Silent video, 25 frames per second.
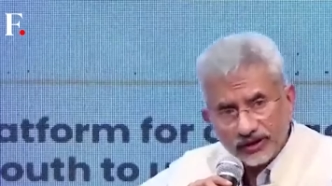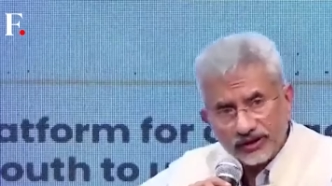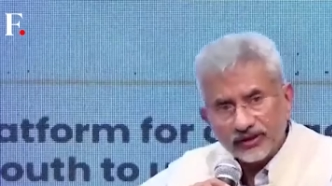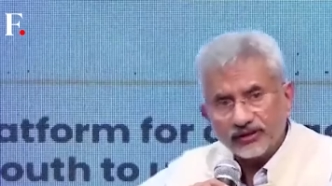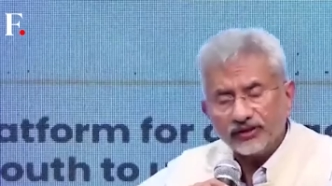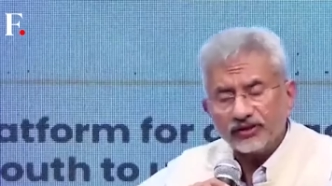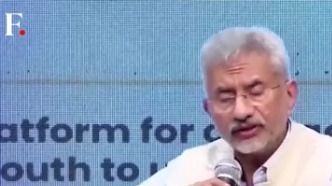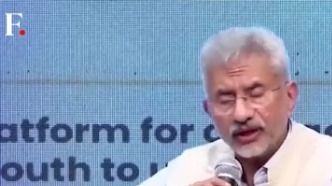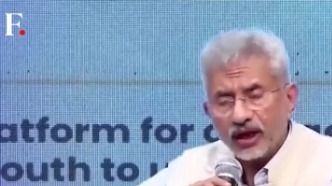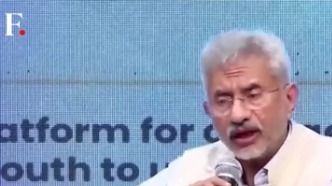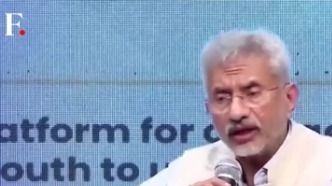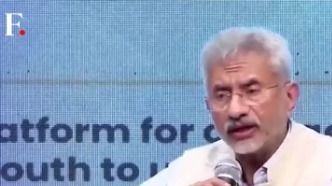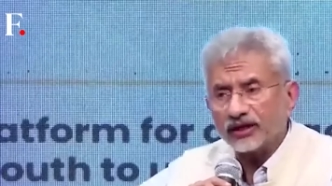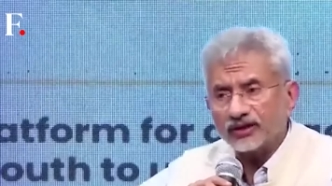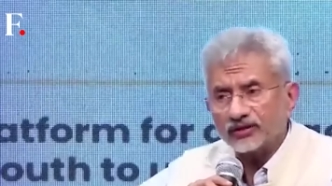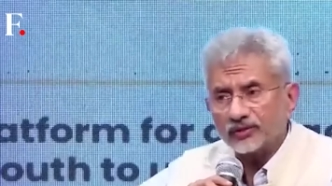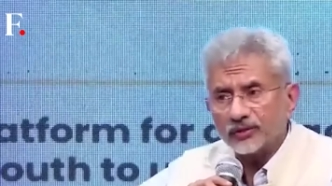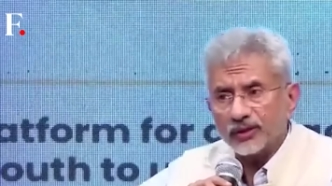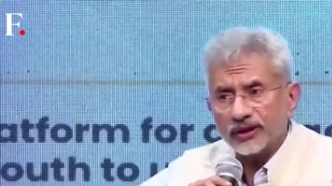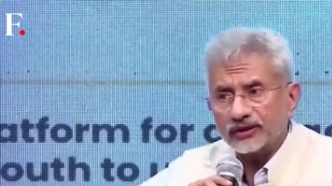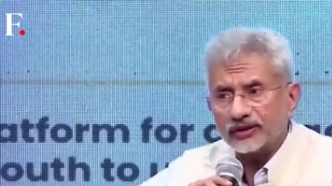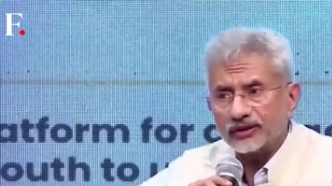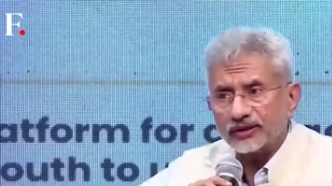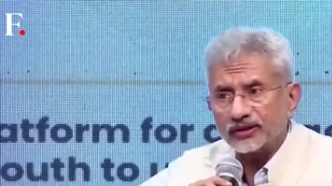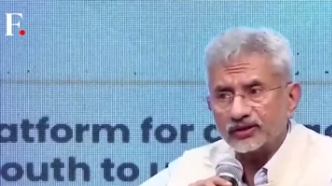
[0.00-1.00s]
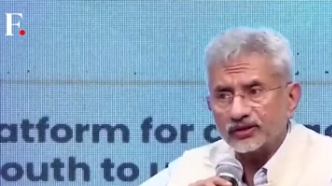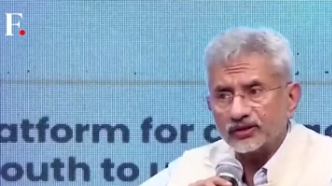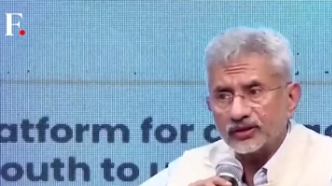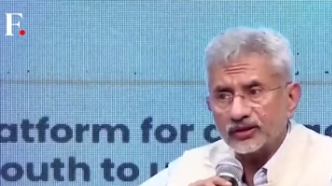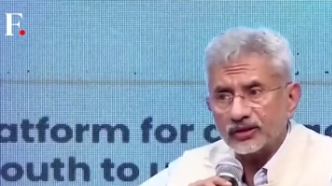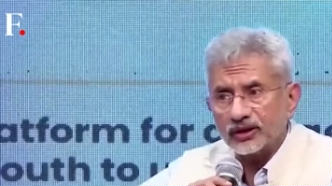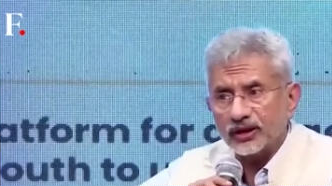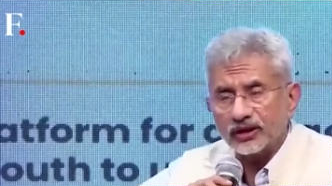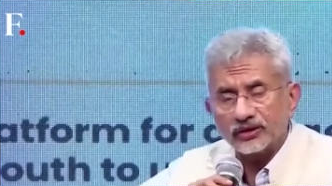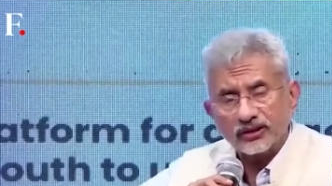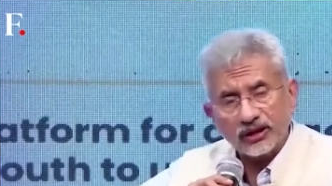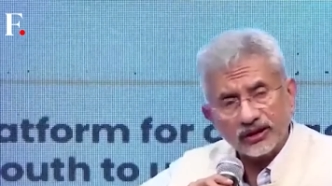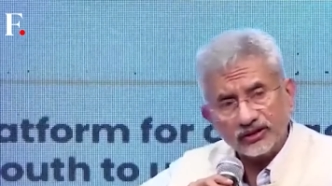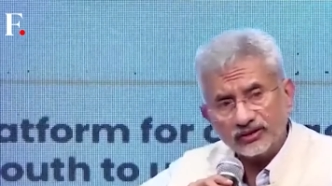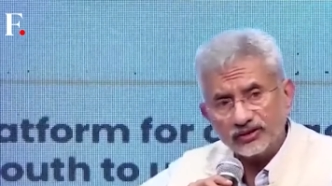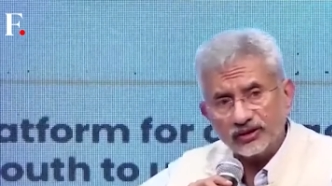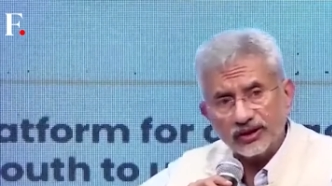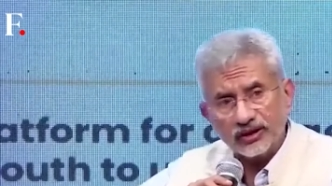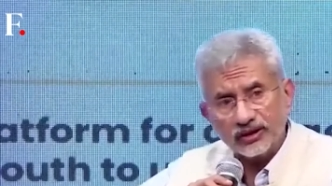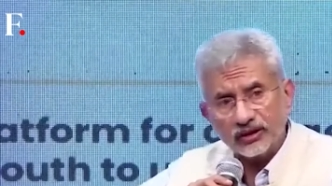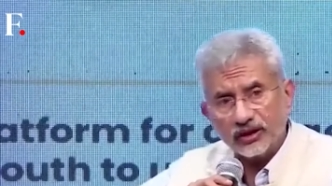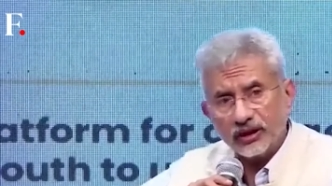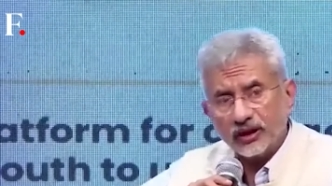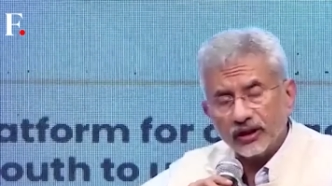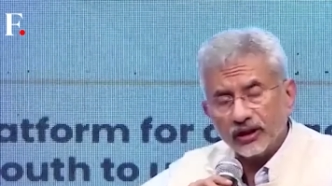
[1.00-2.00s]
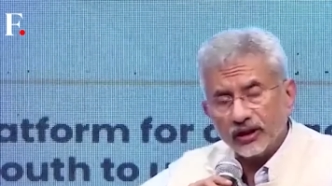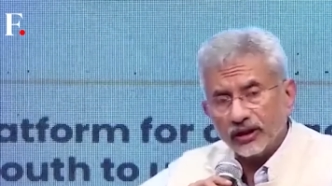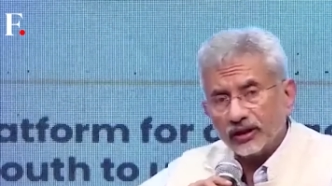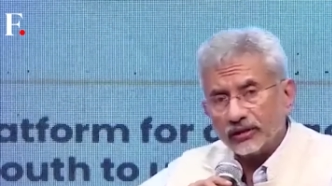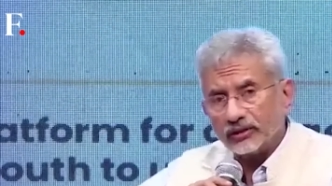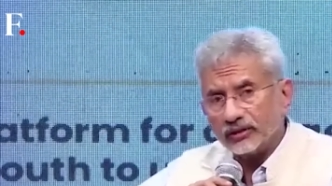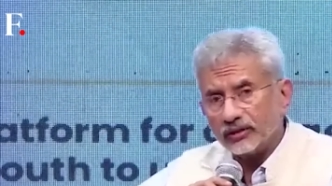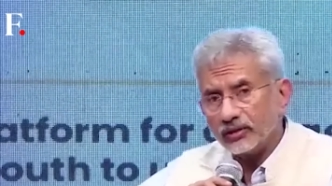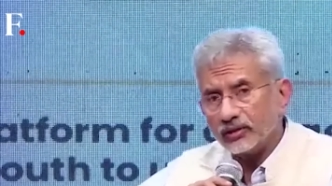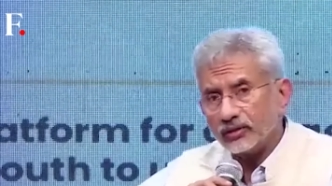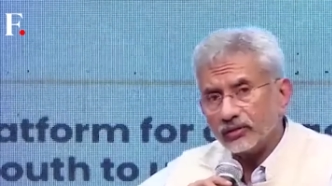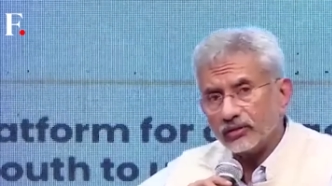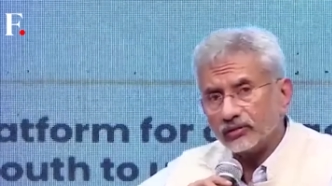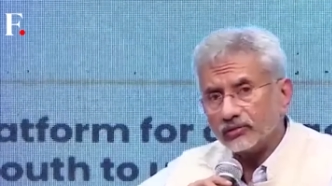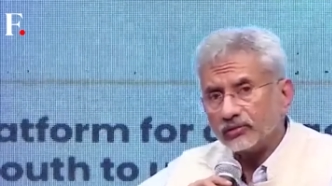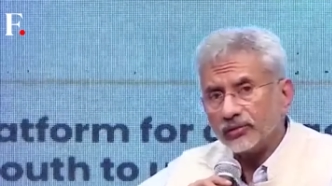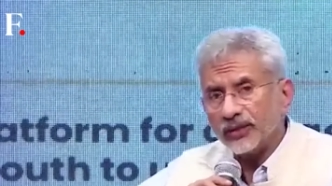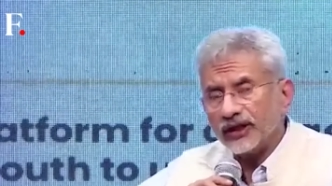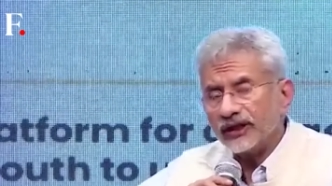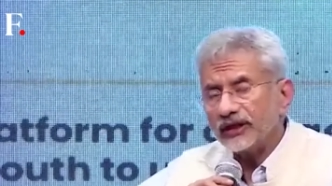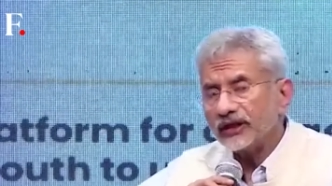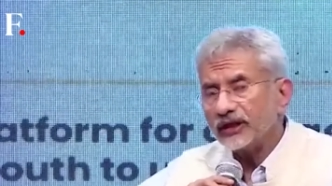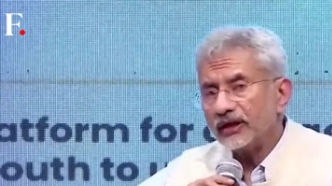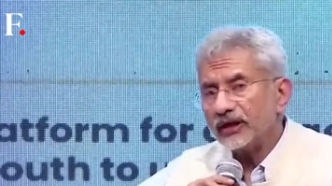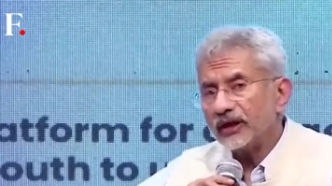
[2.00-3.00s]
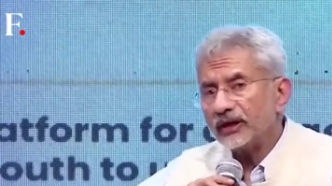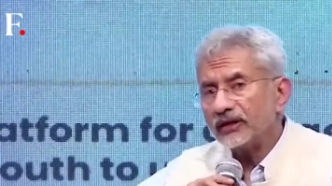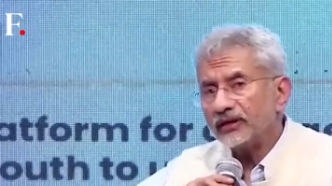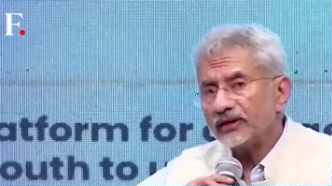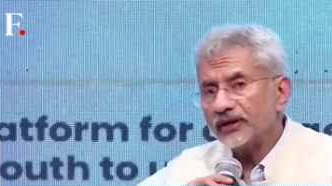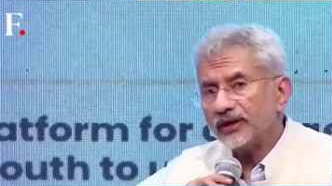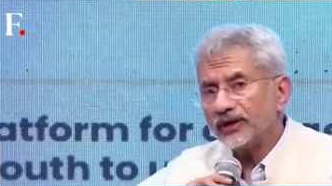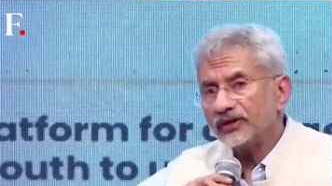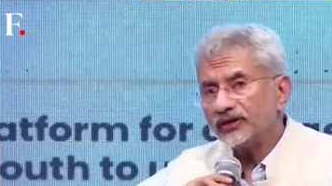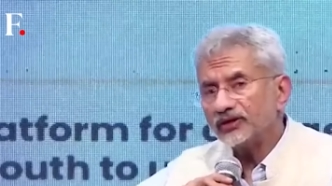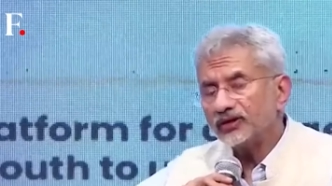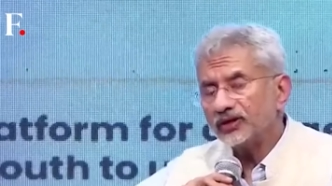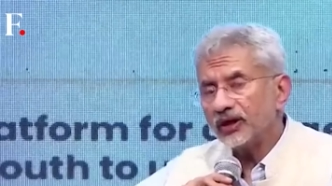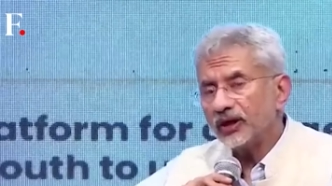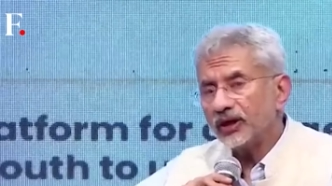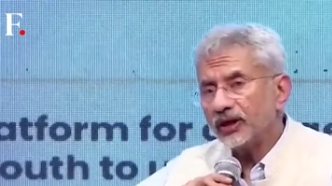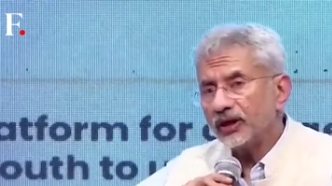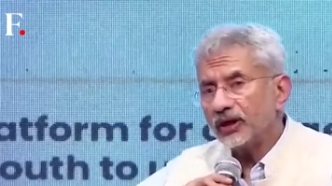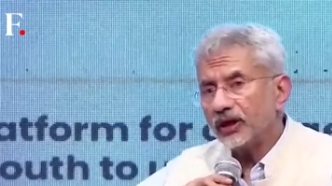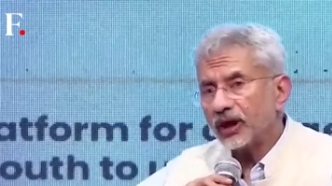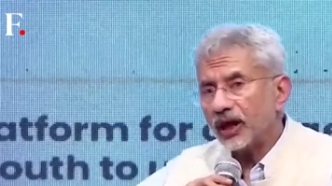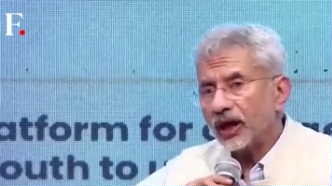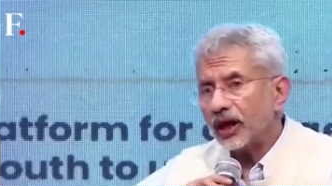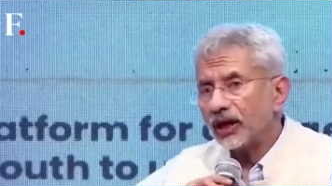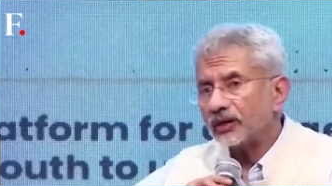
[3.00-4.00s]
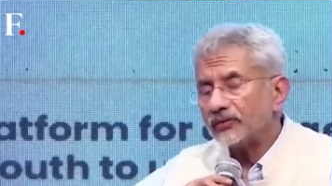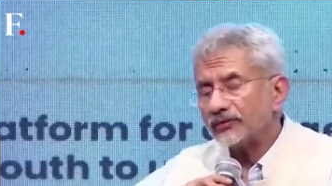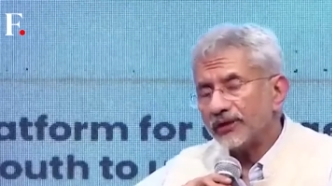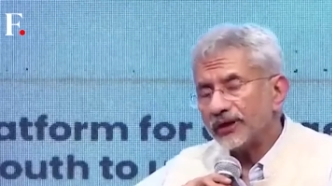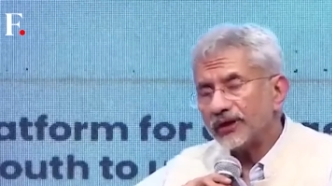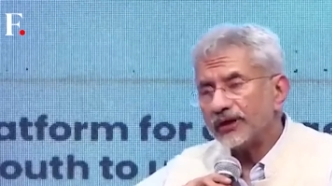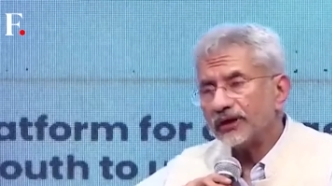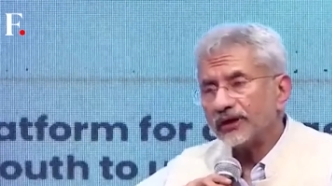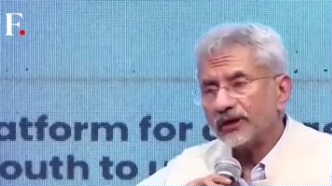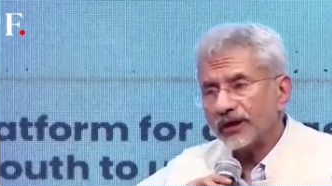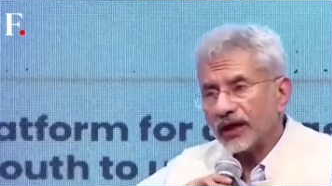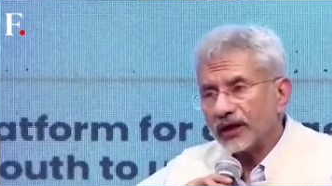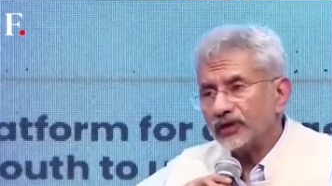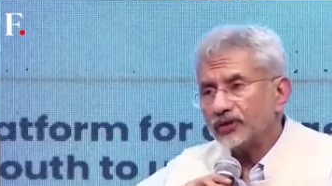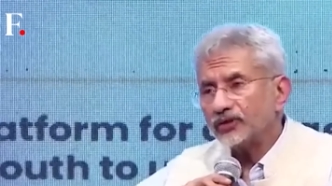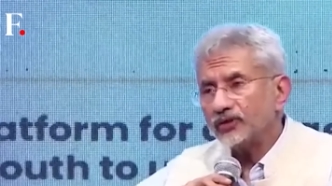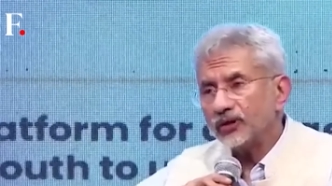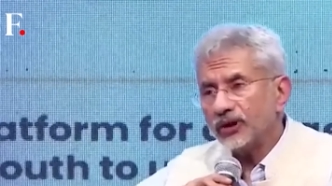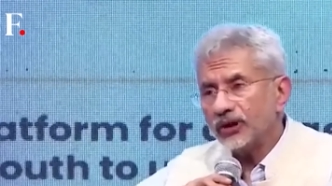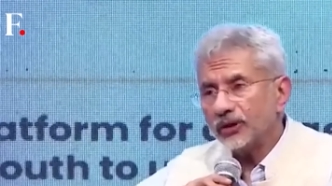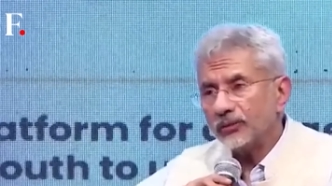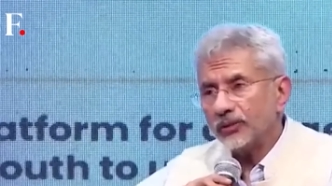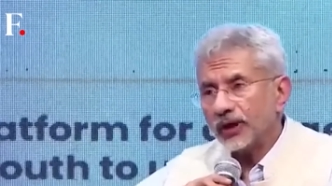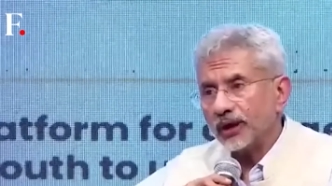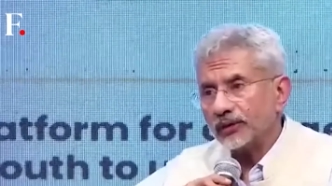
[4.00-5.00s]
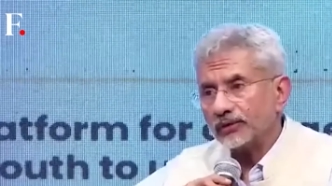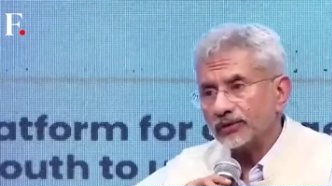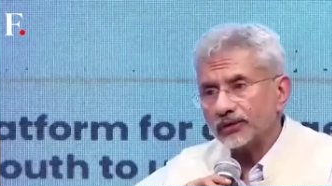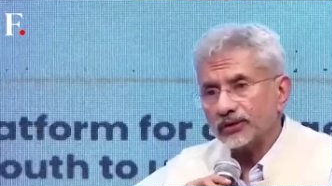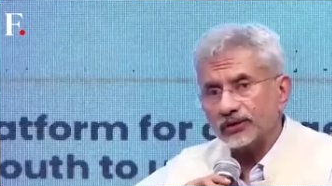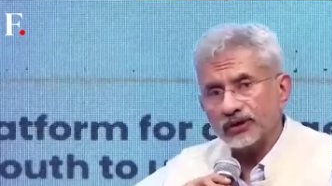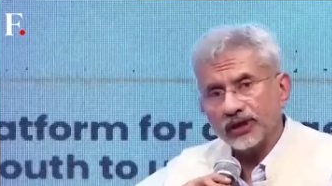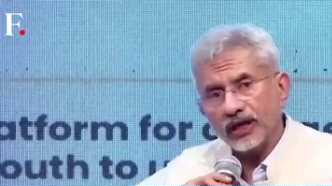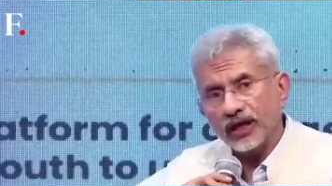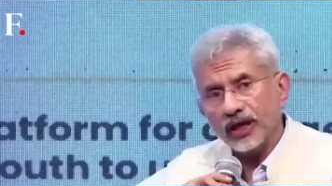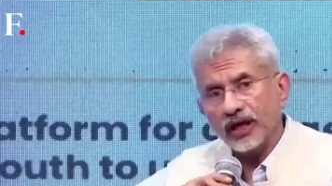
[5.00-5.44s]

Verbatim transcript: It is our expectation. As I said, you know, many countries are very casual about it.